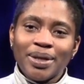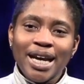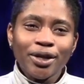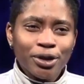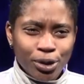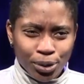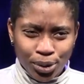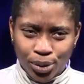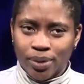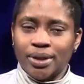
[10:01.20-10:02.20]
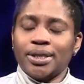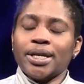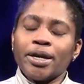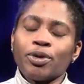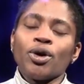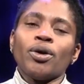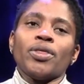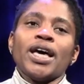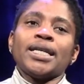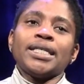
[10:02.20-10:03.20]
We had our usual Skype
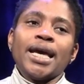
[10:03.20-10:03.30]
call that